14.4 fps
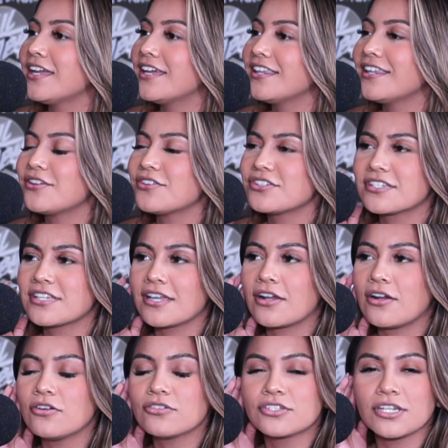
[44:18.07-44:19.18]
And then I was just like,
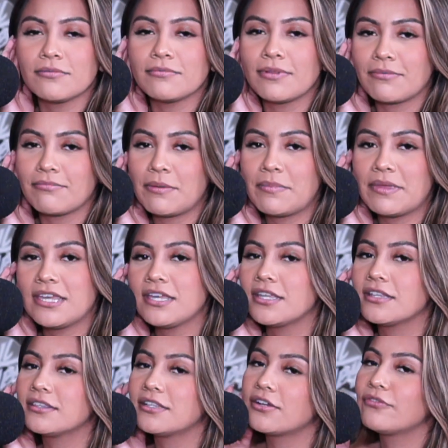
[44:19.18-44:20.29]
oh shit, like maybe
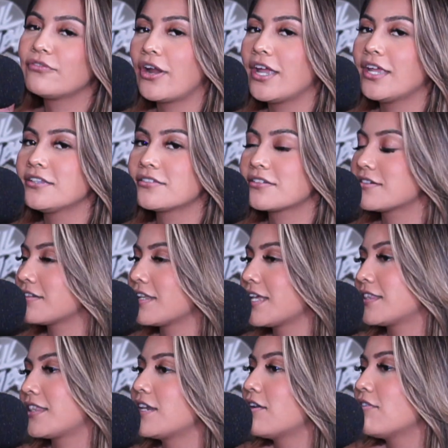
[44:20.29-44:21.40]
they're friends or like
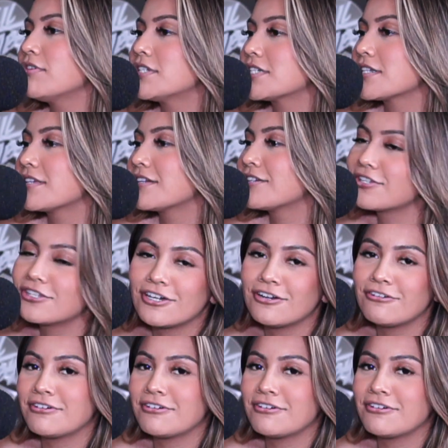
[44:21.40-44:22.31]
they know each other, you know?